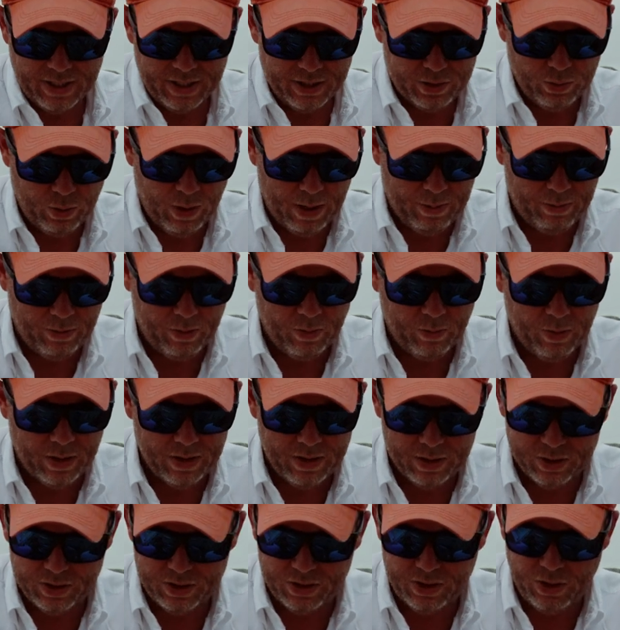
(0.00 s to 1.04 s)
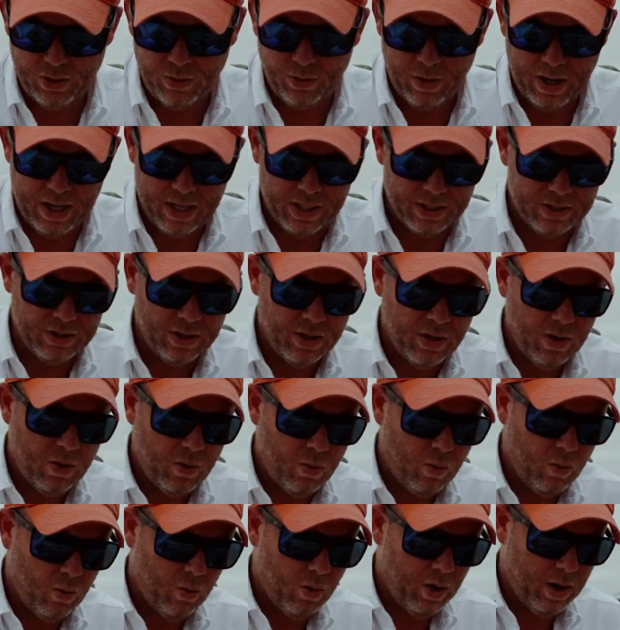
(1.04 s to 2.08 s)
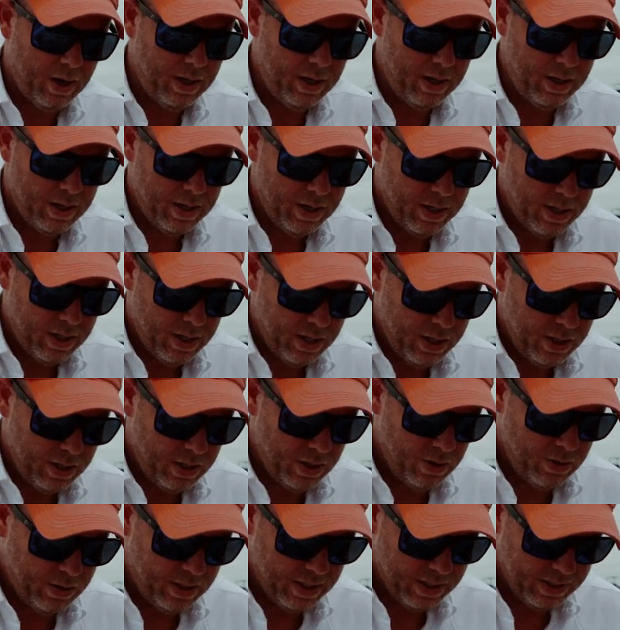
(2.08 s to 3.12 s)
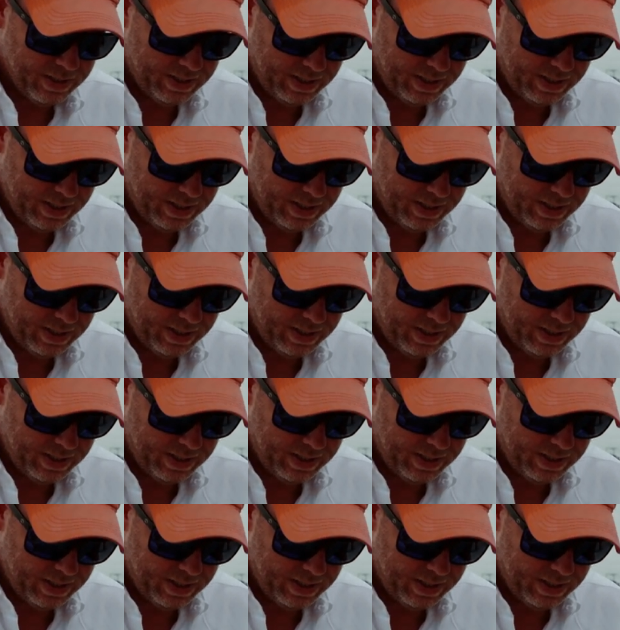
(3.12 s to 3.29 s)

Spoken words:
a treble, well, there's two ways. One, you can